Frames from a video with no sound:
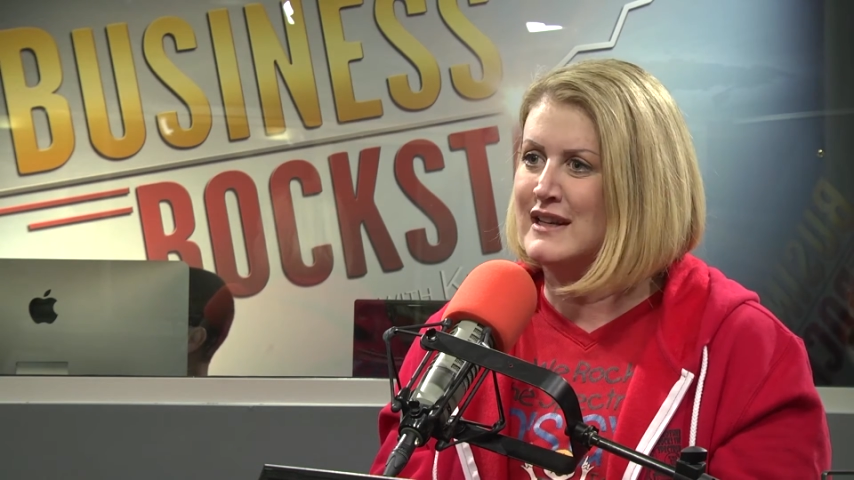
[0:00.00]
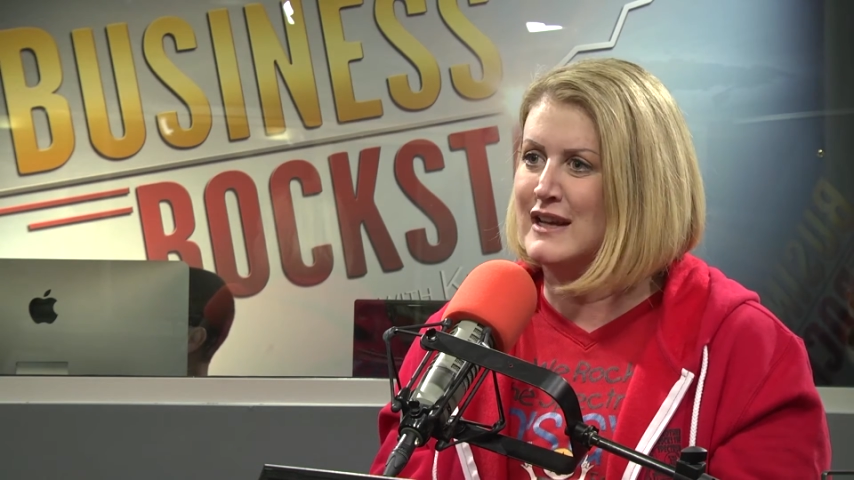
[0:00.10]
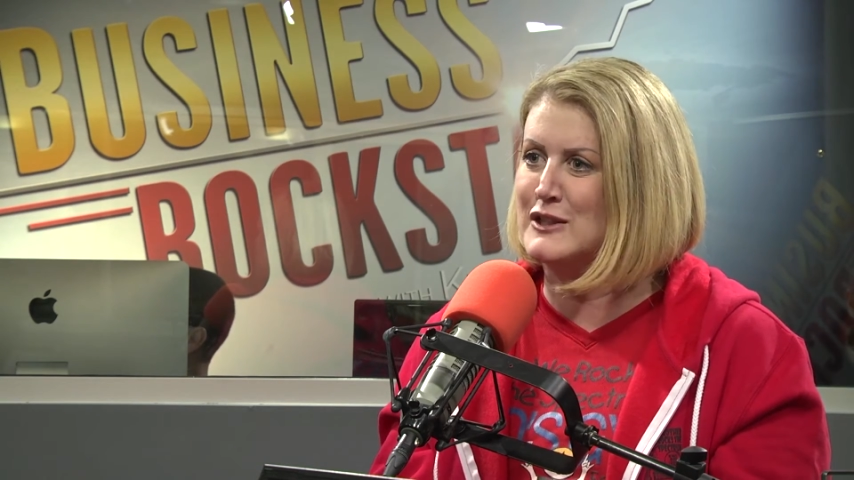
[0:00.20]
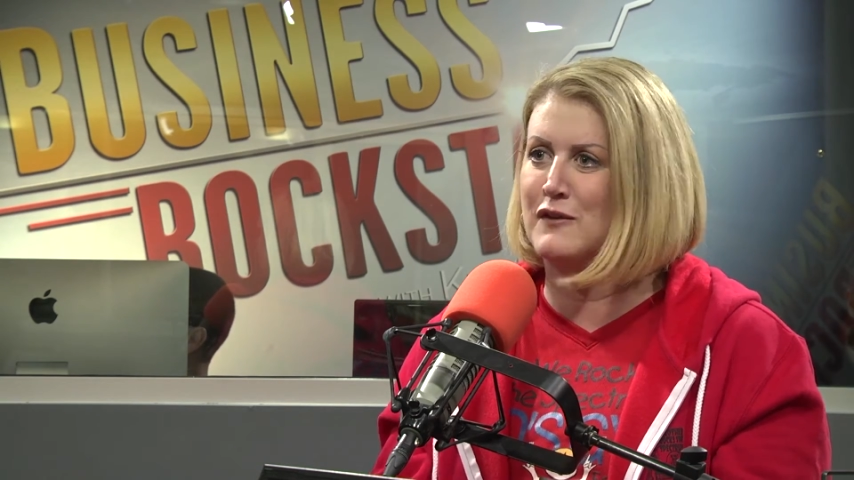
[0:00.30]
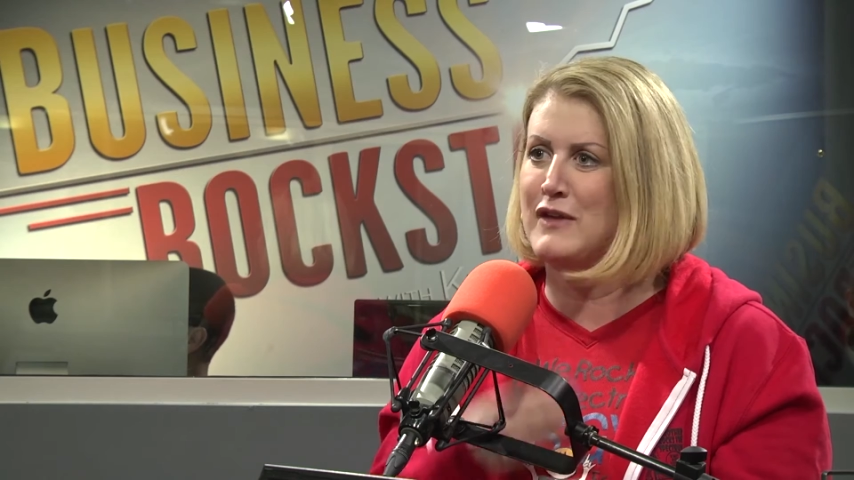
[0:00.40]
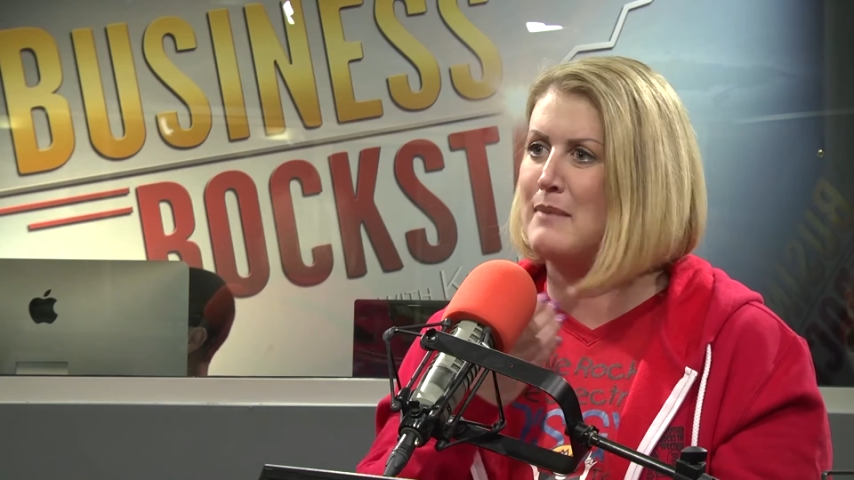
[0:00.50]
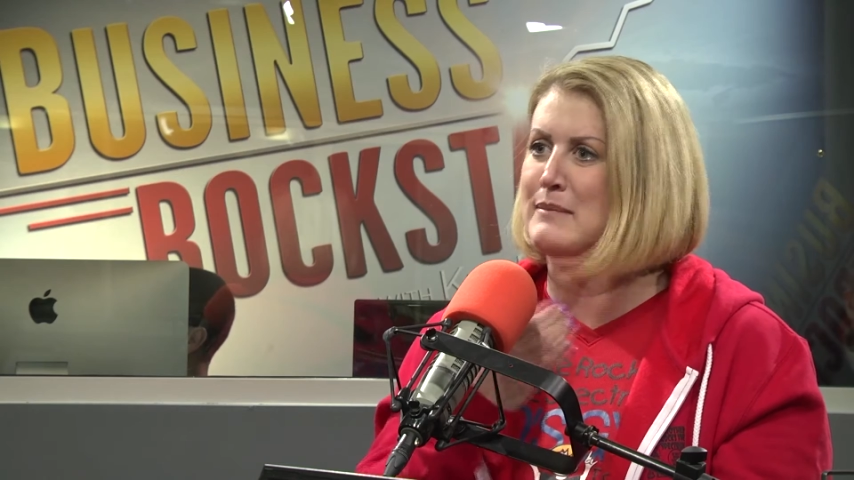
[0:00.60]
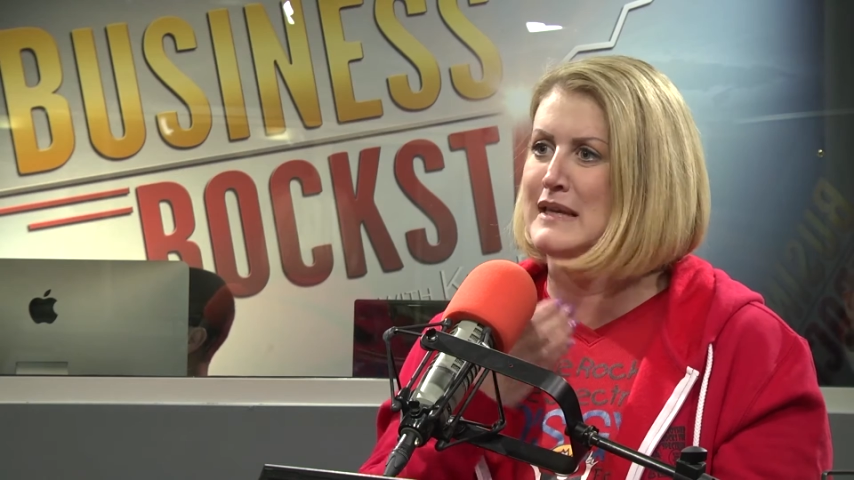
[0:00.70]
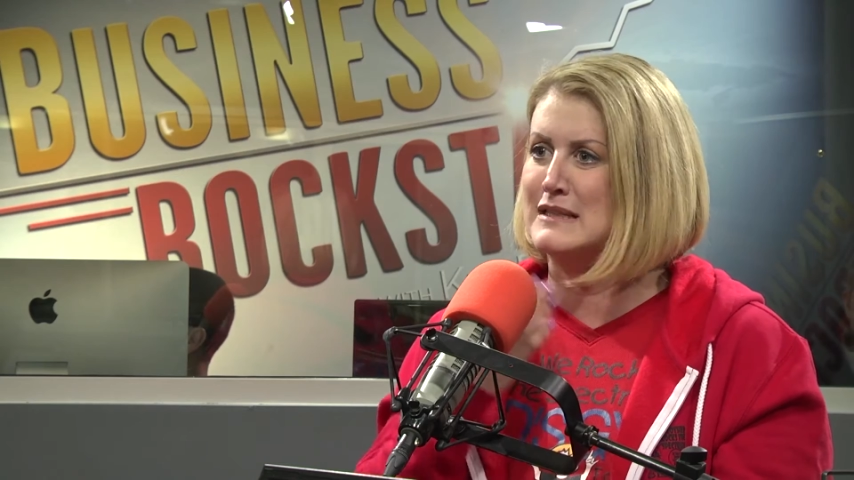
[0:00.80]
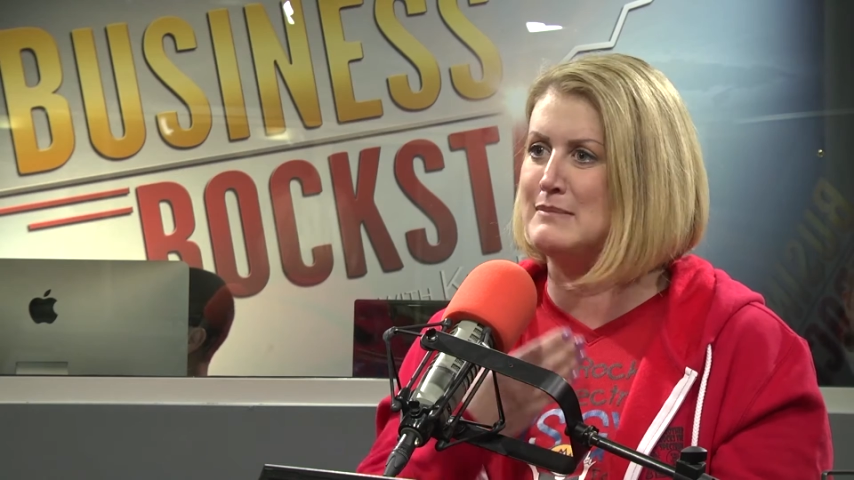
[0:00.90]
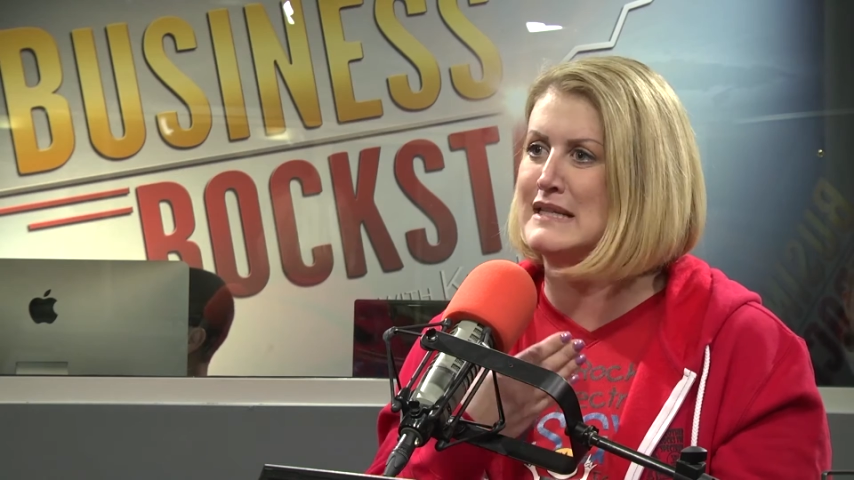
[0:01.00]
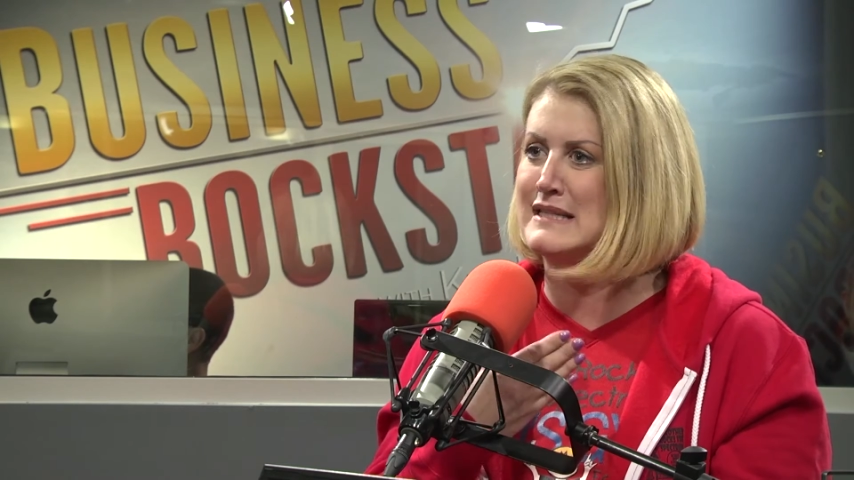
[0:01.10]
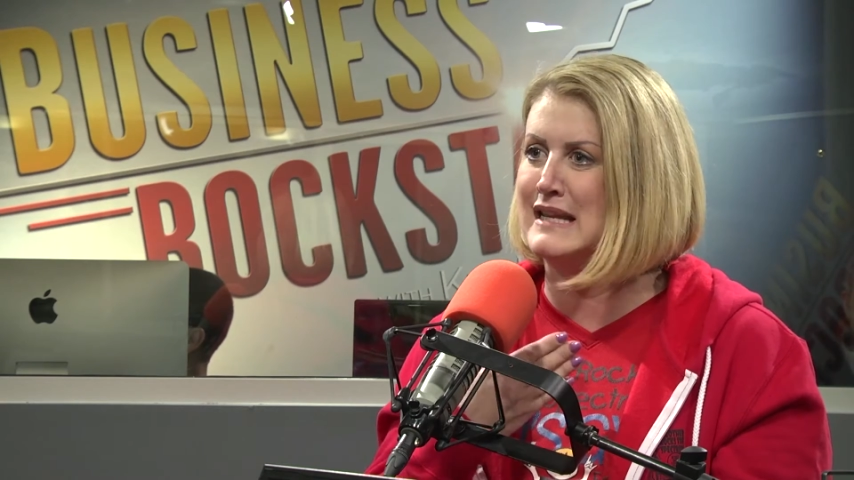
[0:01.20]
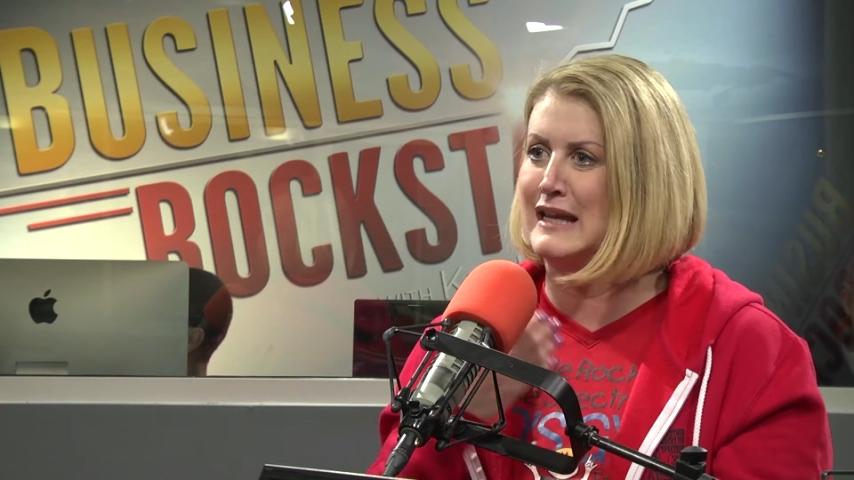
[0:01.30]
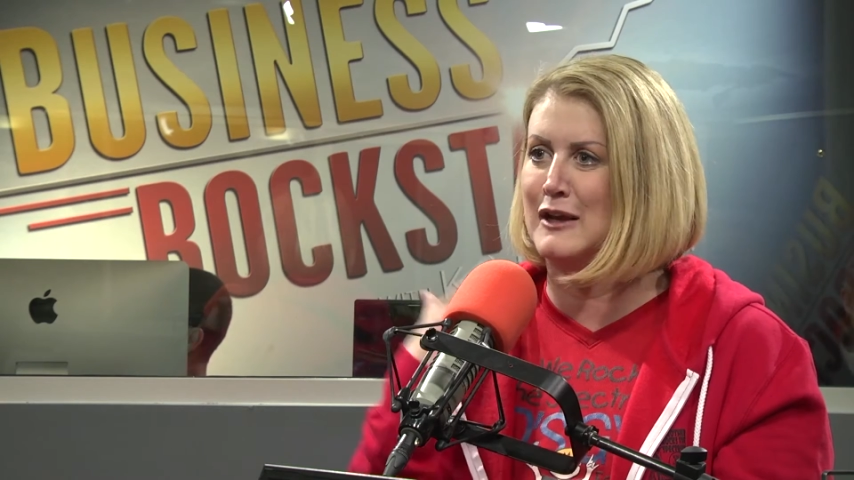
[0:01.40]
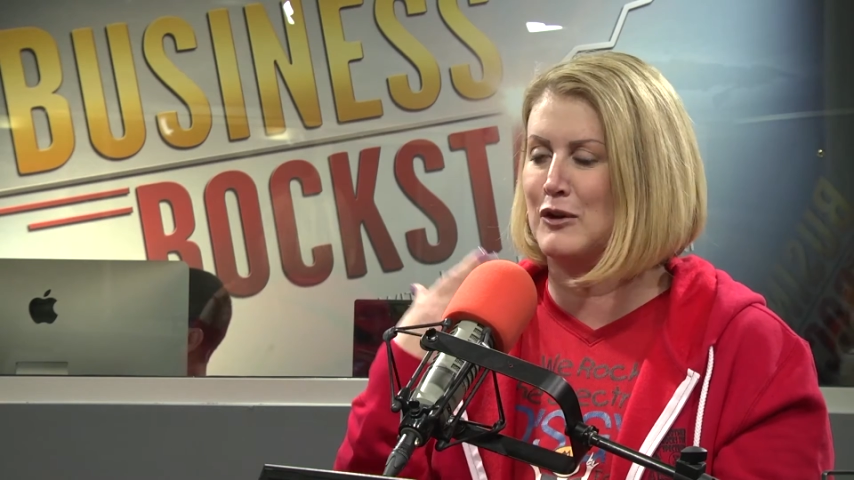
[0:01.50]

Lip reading: And so if that means me sitting here